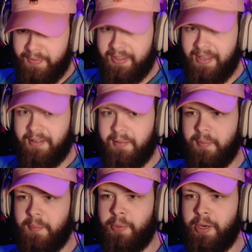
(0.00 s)
everything
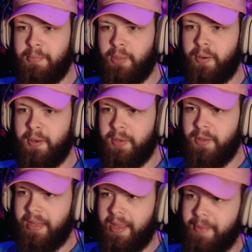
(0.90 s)
pretty blurry to where
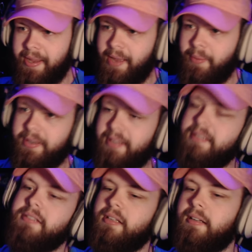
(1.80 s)
you can't make out what it
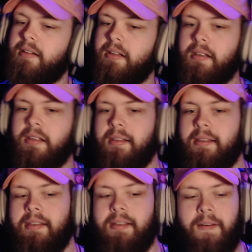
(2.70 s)
is.
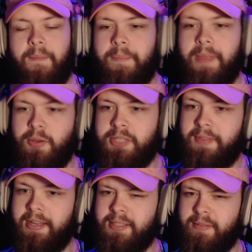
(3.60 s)
I'll see if
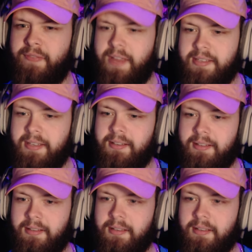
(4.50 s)
they did some facing.